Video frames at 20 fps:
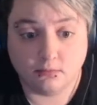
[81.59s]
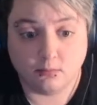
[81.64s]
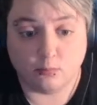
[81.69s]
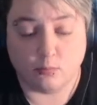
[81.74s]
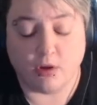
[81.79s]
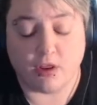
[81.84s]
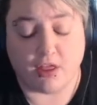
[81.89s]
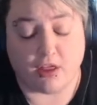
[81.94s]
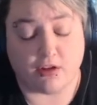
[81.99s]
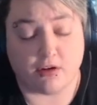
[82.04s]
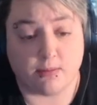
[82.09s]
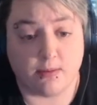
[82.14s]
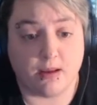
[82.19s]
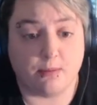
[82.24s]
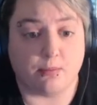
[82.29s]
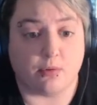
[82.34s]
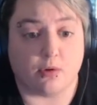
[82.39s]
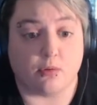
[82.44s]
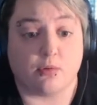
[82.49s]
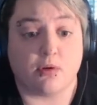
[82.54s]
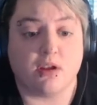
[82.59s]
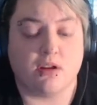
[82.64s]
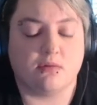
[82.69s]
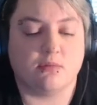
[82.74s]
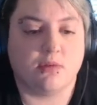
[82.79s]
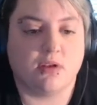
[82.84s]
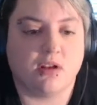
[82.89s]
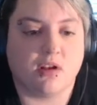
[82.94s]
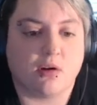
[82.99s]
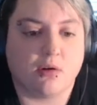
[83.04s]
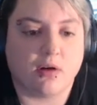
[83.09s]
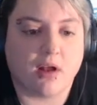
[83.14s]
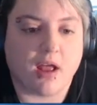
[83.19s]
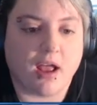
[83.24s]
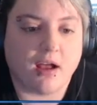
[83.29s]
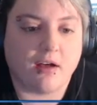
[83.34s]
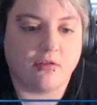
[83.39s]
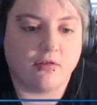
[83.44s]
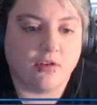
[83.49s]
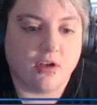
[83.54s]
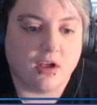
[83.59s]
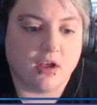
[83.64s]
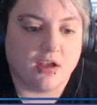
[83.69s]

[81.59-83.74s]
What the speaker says: with other people. We don't have,